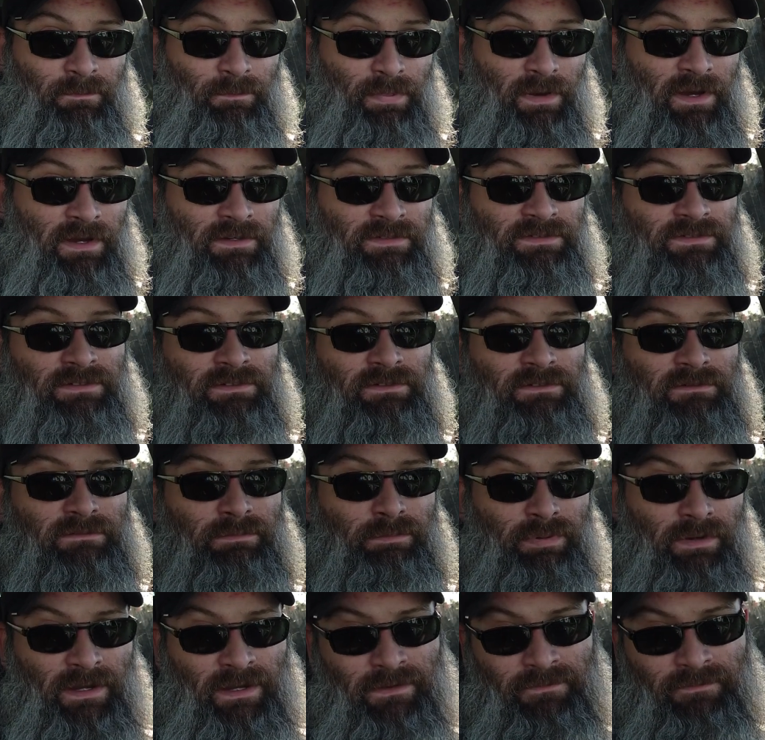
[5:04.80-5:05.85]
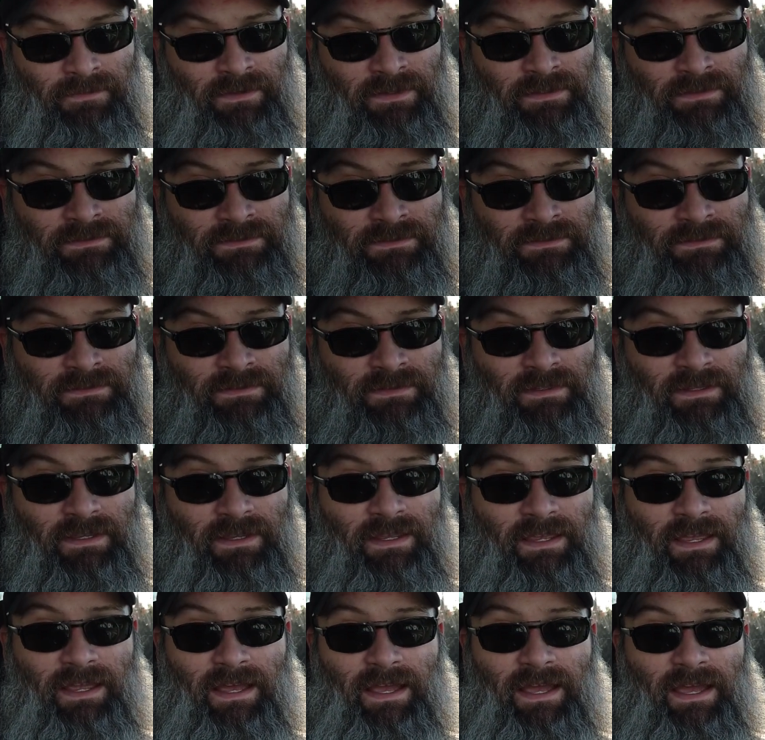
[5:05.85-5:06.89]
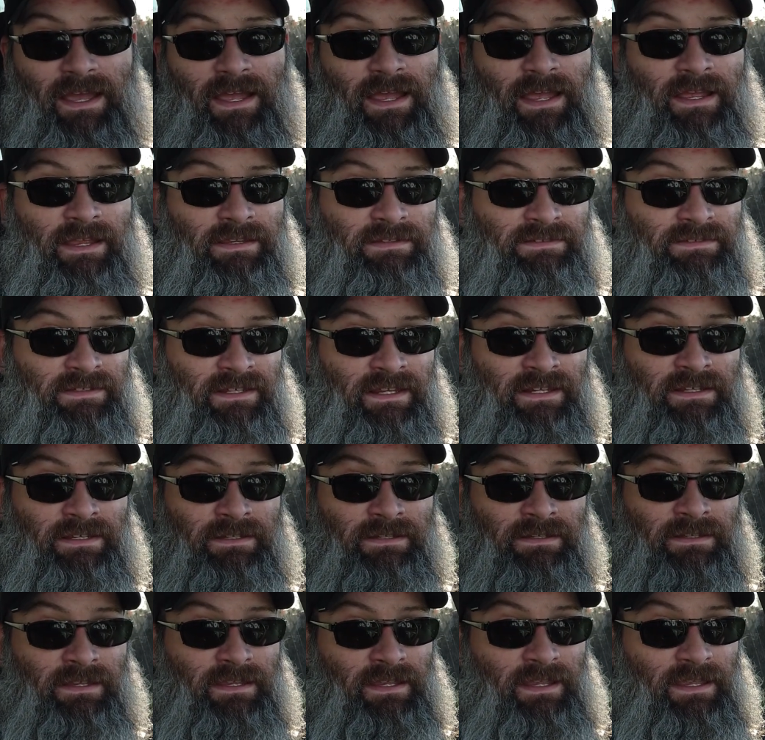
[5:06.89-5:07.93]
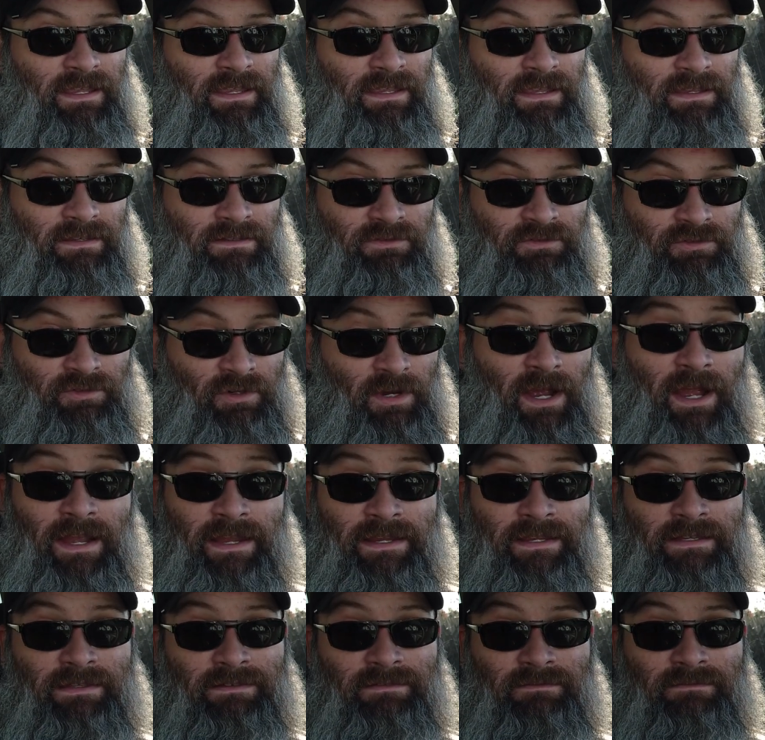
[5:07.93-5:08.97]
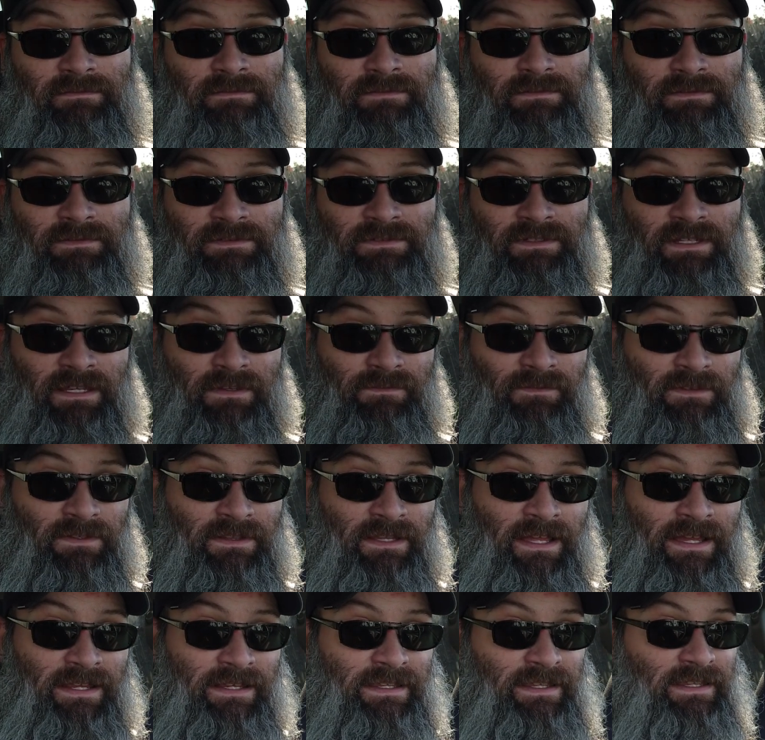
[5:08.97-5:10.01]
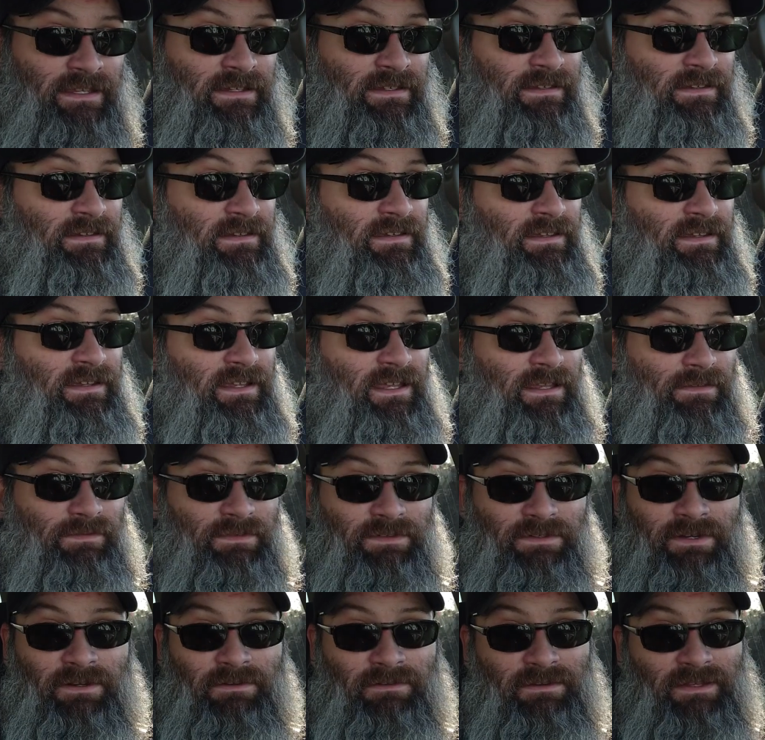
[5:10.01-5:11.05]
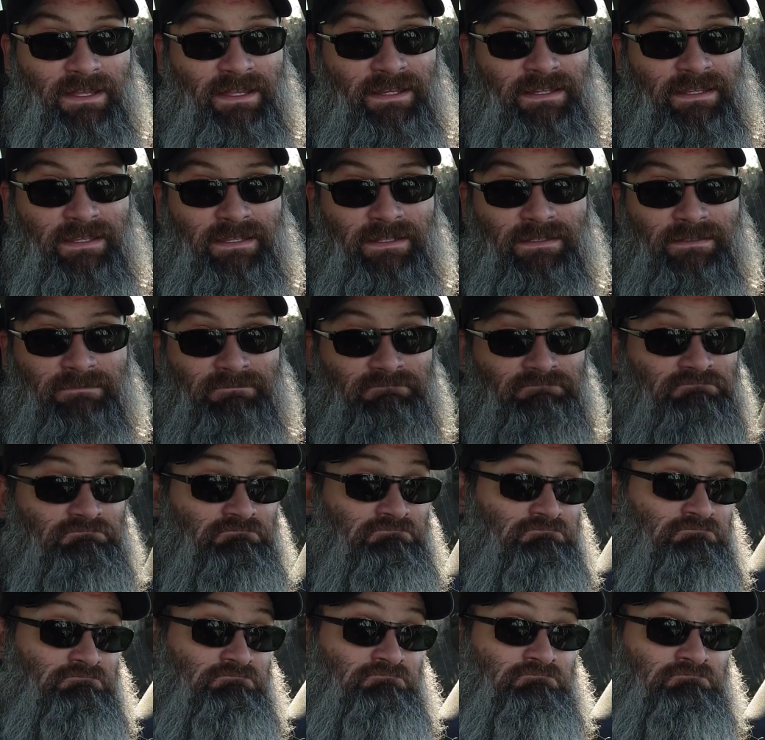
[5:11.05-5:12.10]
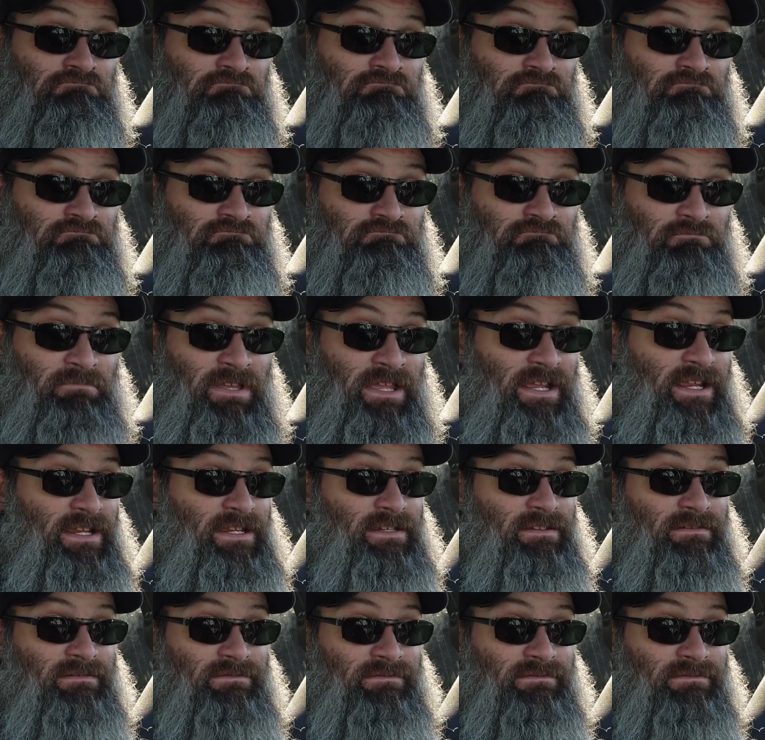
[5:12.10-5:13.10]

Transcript: personal preference. I say try it, see if you like it. If you don't like it, hey,